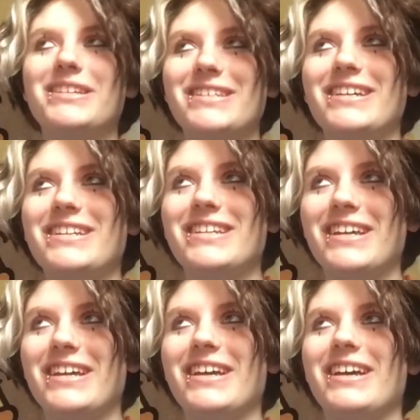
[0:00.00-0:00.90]

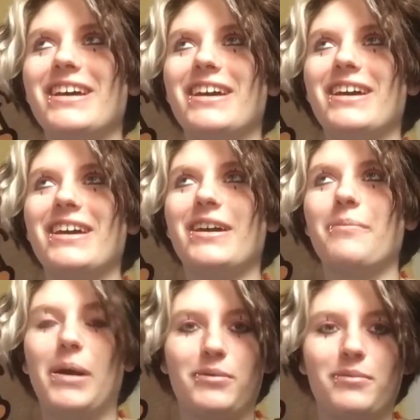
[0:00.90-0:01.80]
D,
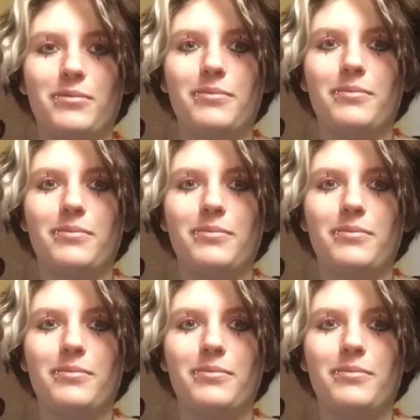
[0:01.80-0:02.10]
Mountain